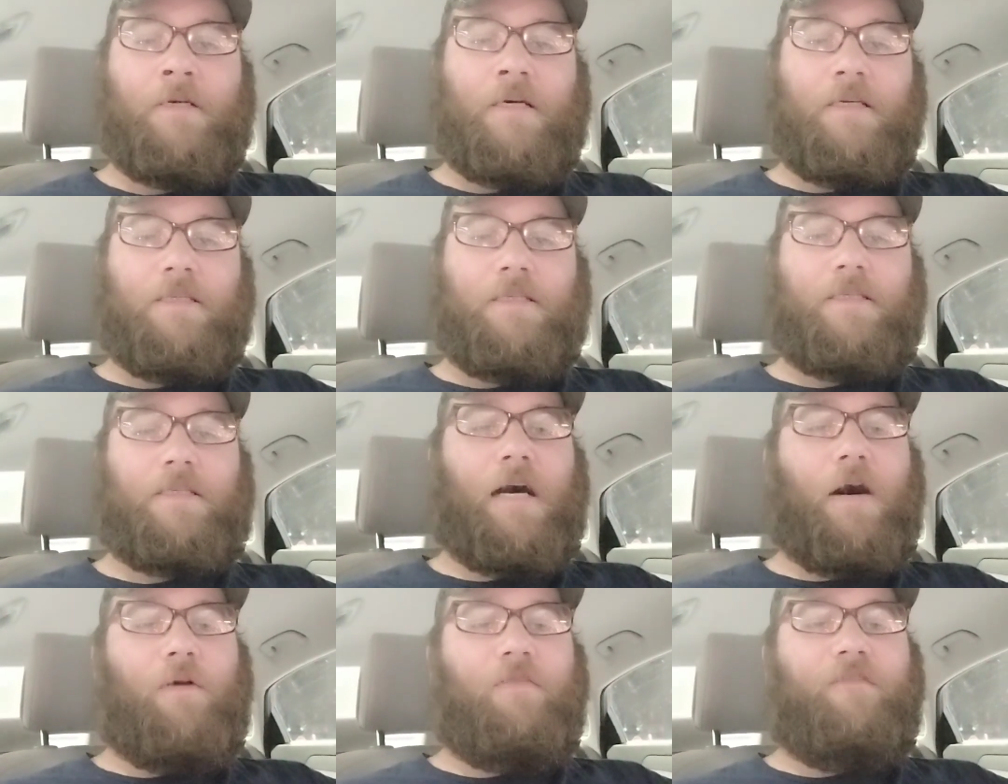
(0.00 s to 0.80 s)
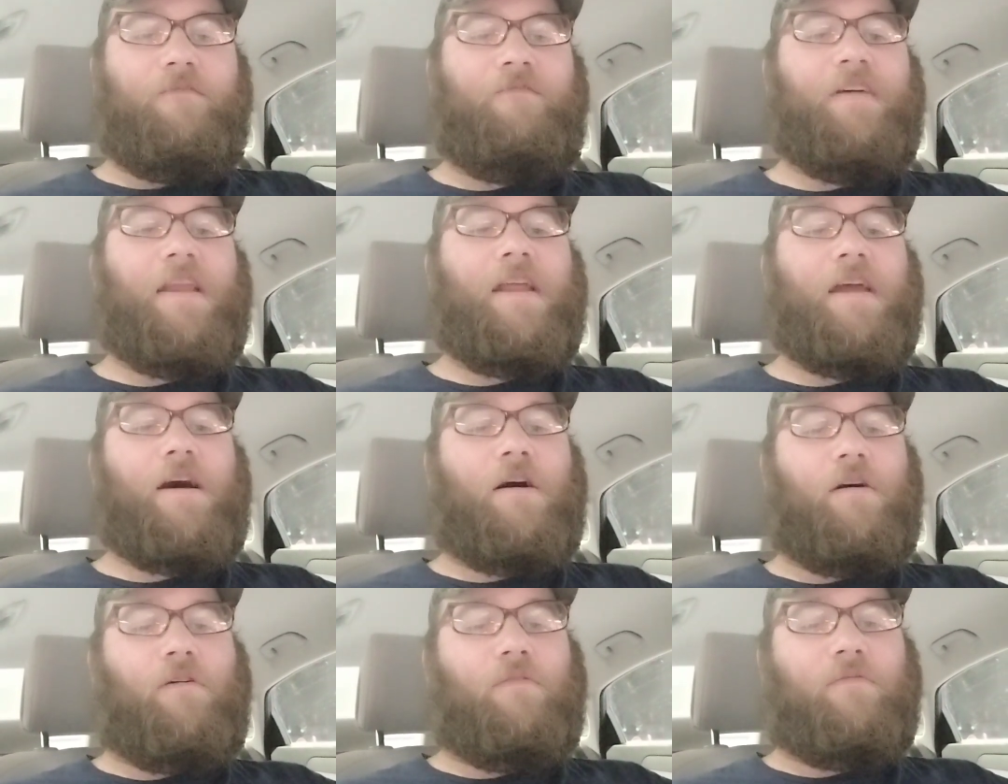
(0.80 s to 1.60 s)
So the
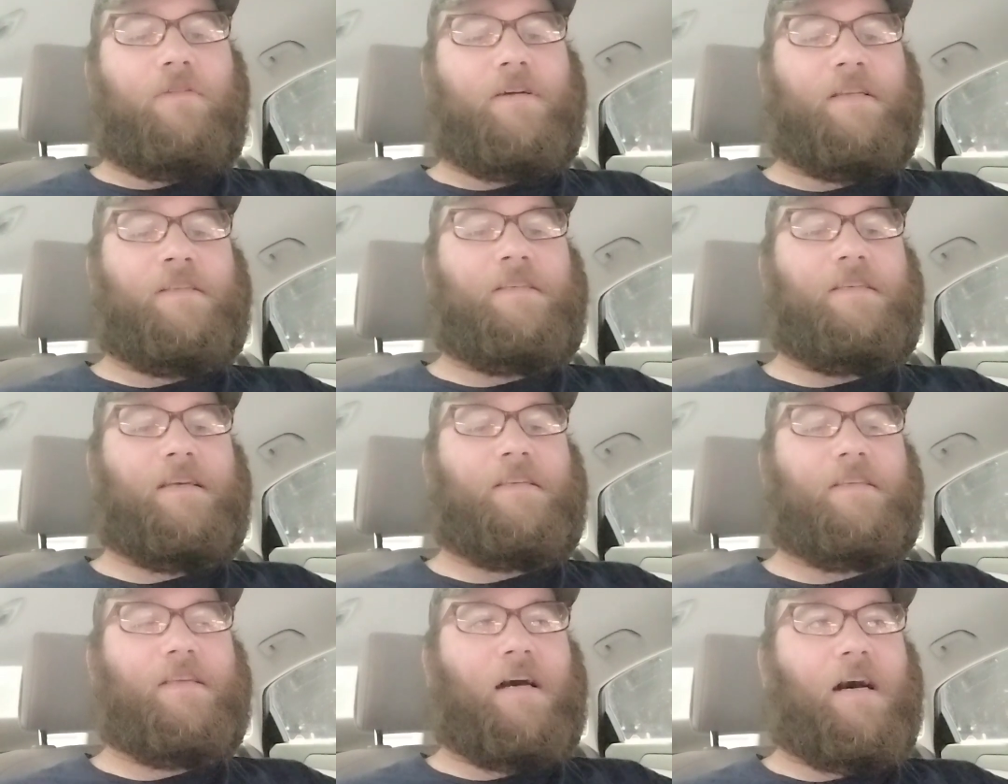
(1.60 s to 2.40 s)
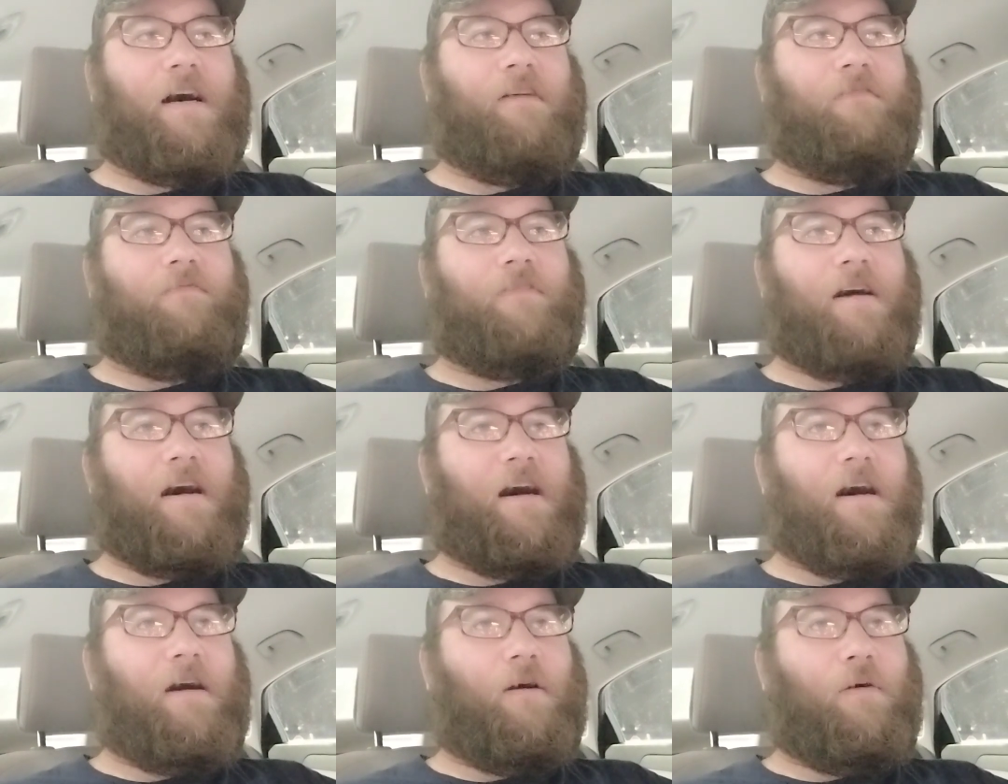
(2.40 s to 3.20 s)
video consists of
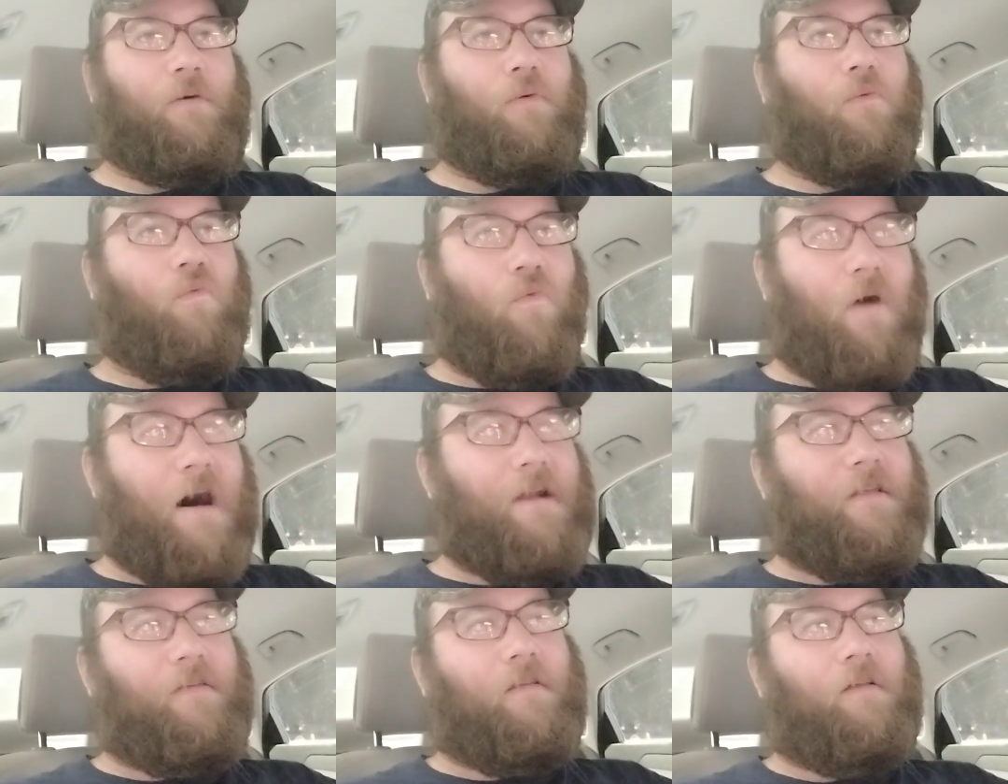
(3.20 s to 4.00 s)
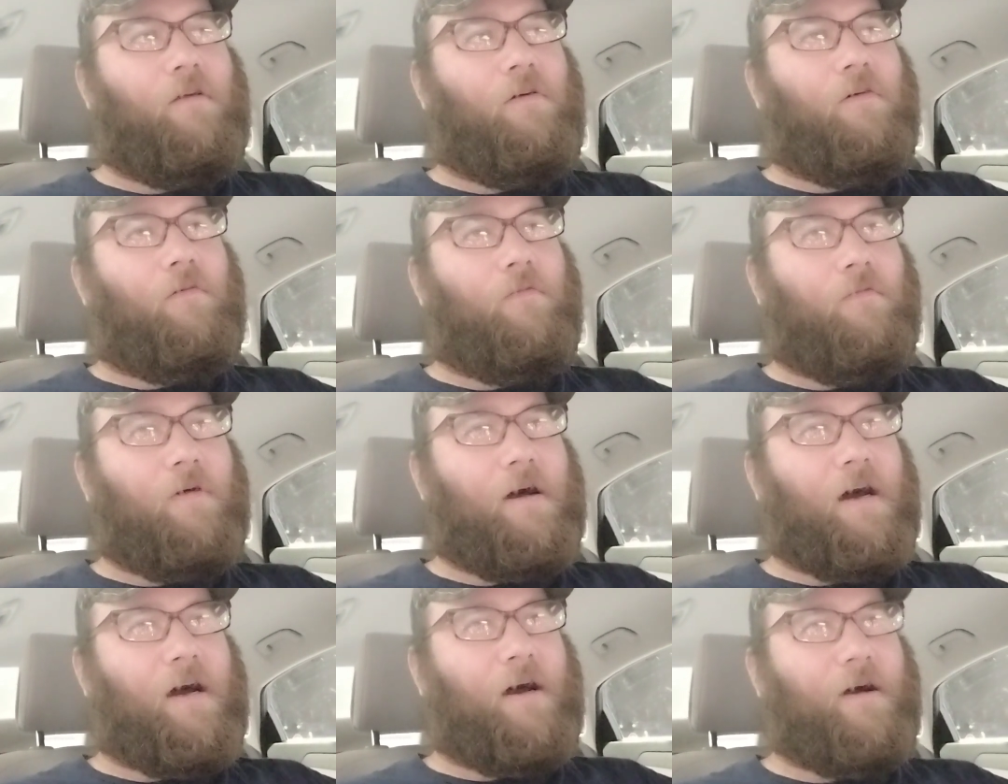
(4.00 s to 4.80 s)
uh, one of the little
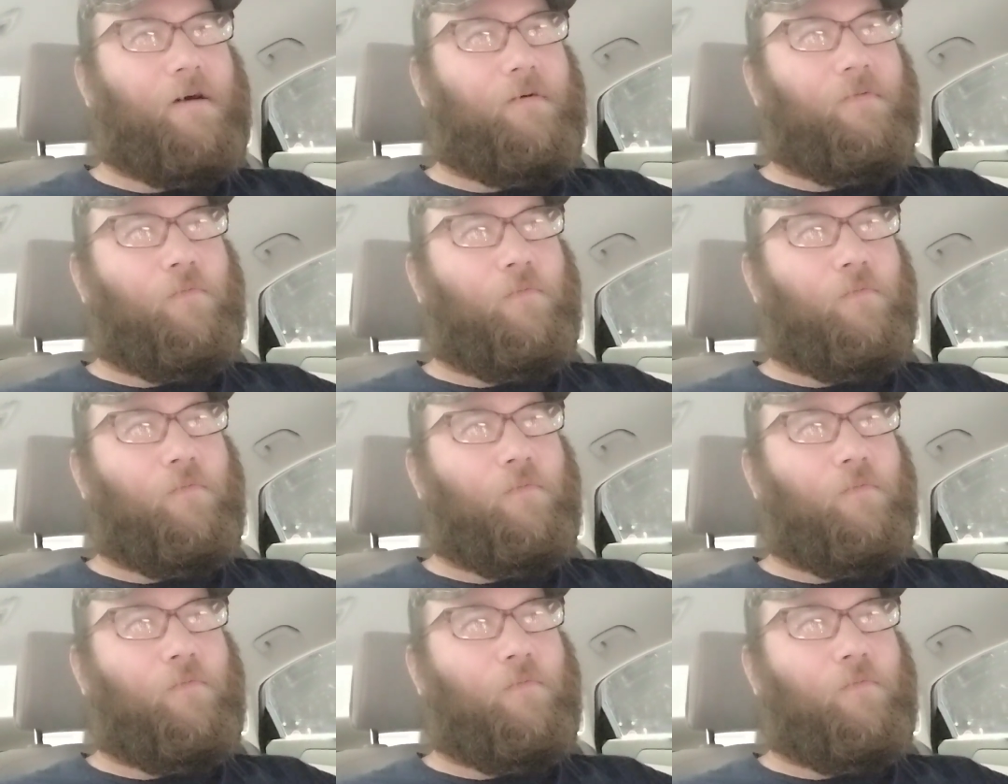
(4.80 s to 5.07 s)
uh,